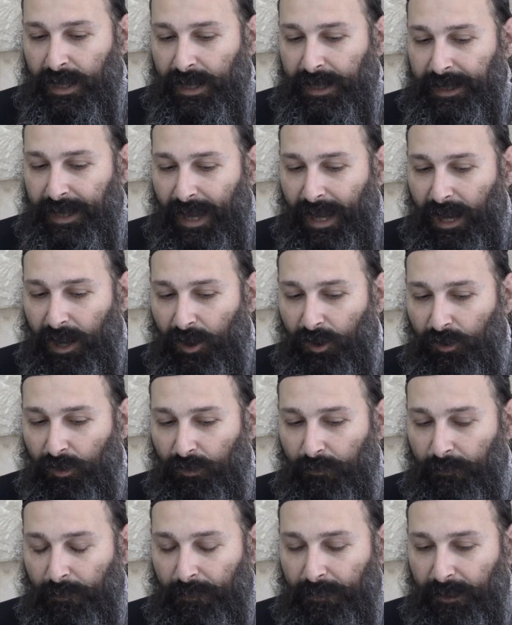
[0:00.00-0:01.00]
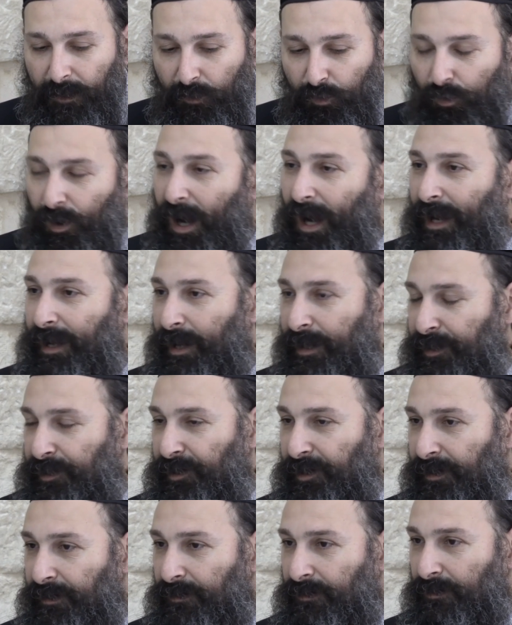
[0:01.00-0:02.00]
Now, why a
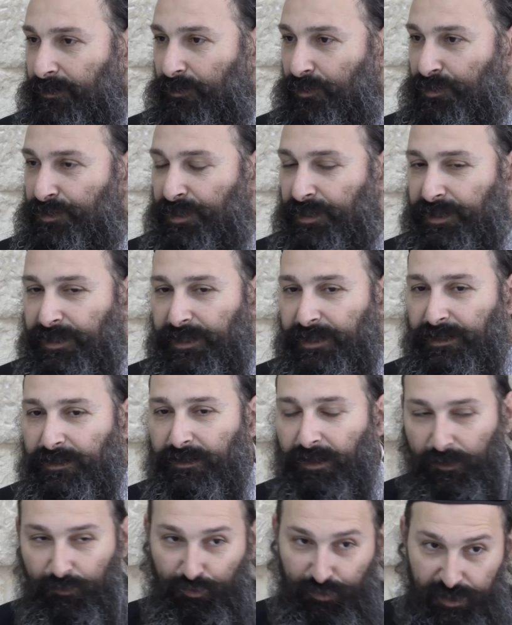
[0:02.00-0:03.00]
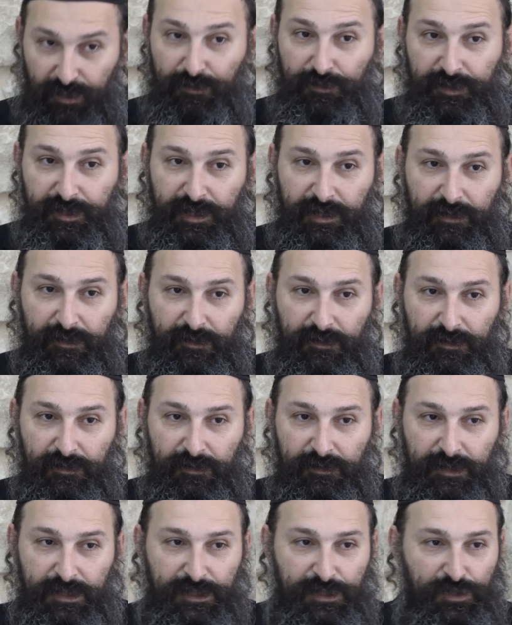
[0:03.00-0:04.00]
king? Because the king, a real king,
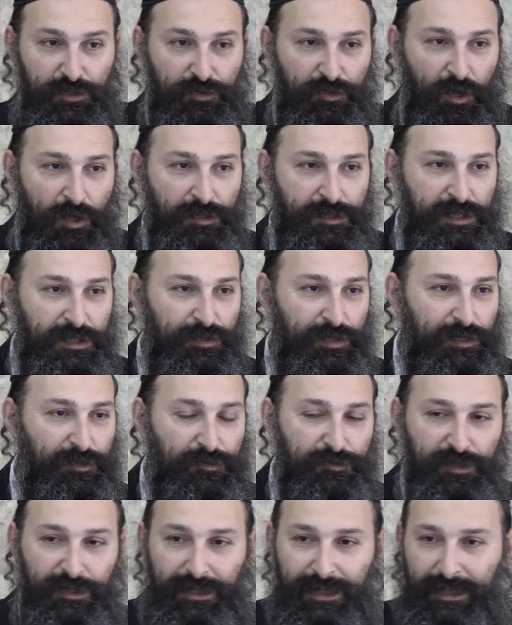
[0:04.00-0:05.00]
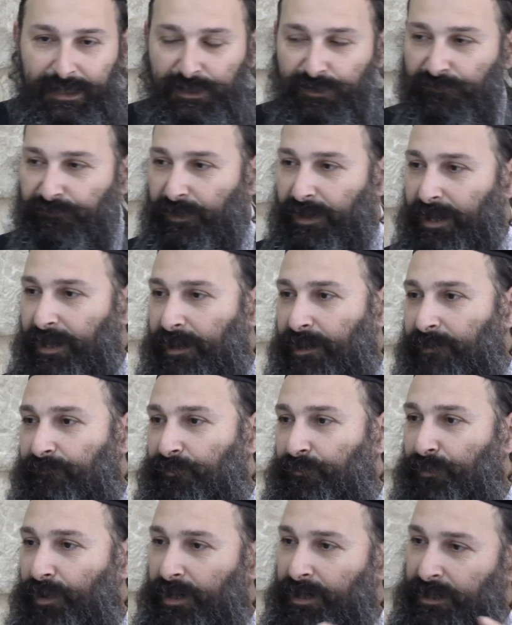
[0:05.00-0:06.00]
needs to concentrate on the needs of
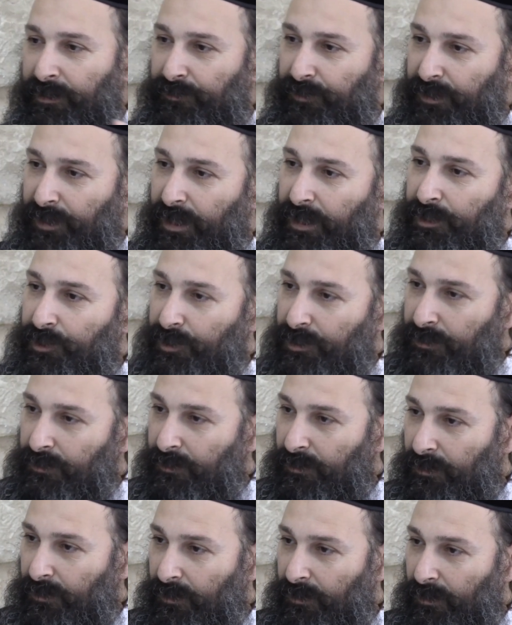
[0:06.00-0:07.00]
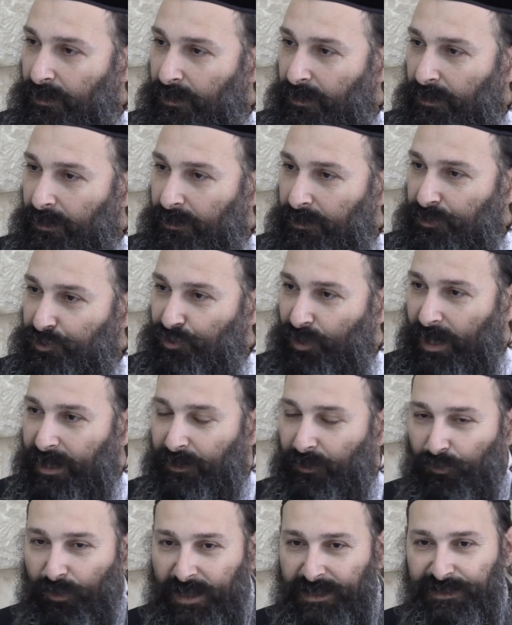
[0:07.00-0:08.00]
everybody in the nation. Try
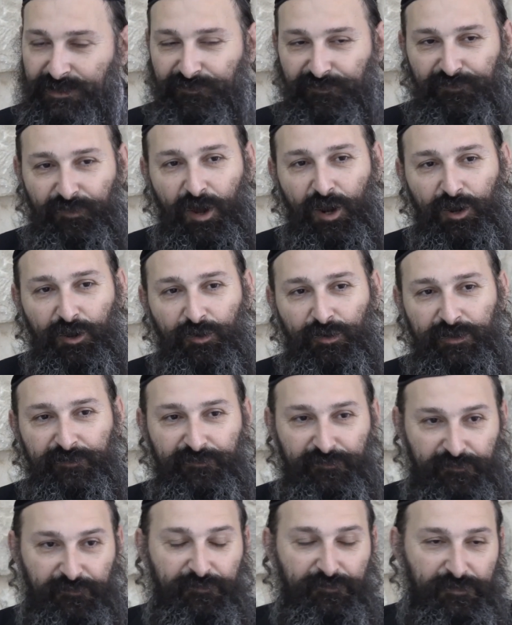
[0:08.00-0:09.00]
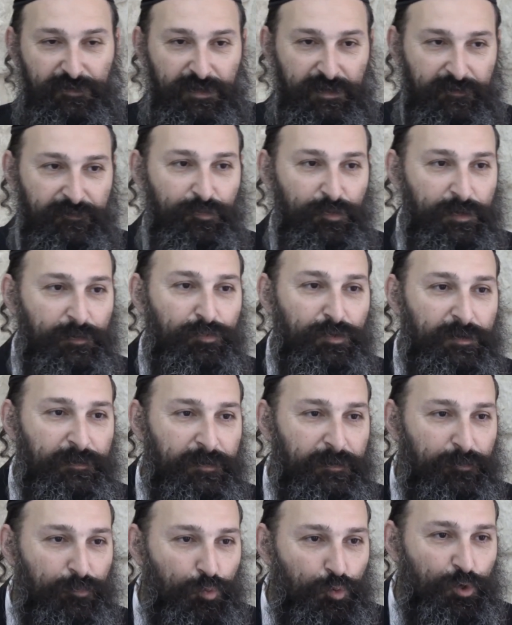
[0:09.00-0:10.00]
to once follow, if it
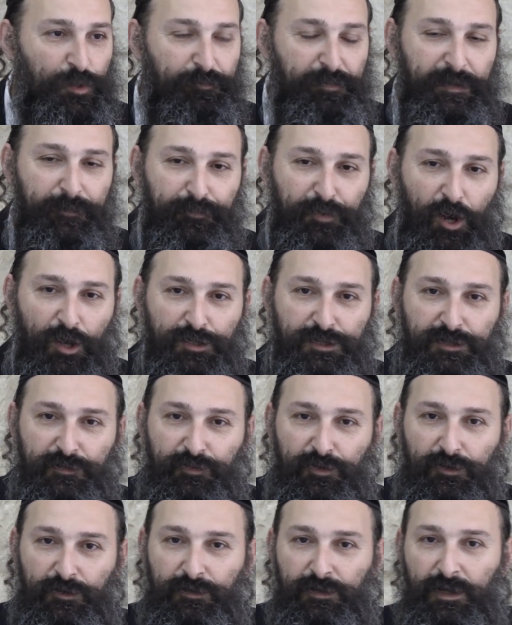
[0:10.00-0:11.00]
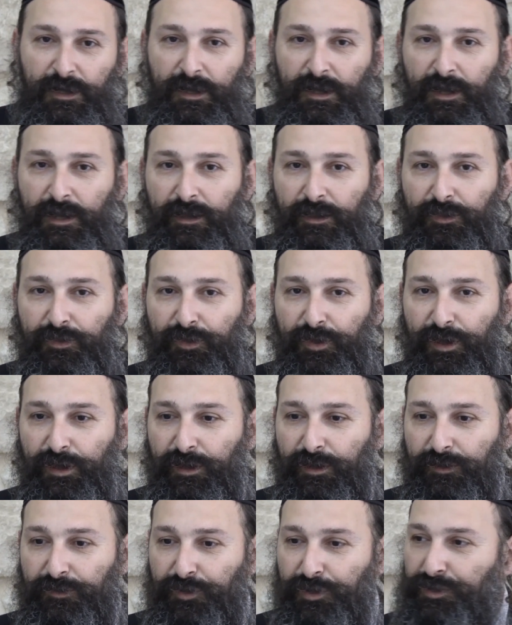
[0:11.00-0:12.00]
would be possible,
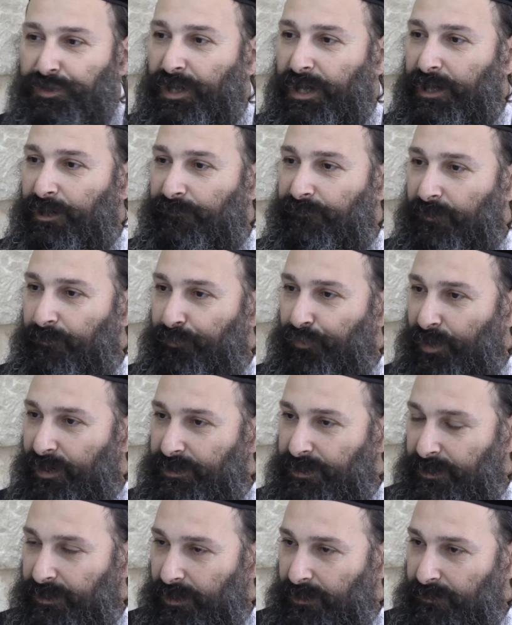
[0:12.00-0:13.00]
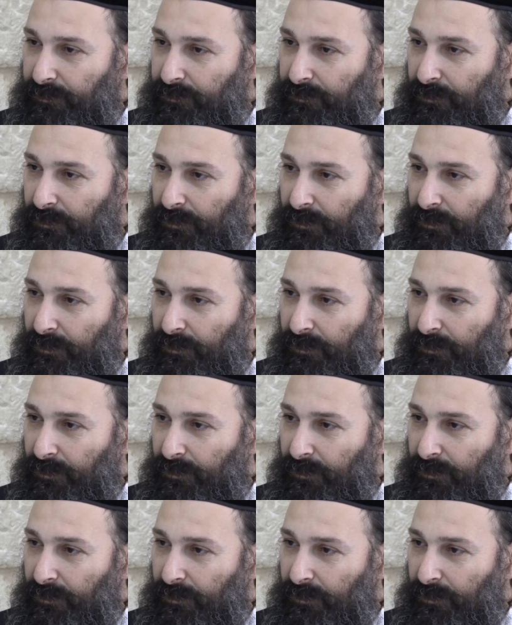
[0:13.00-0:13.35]
the day of a president.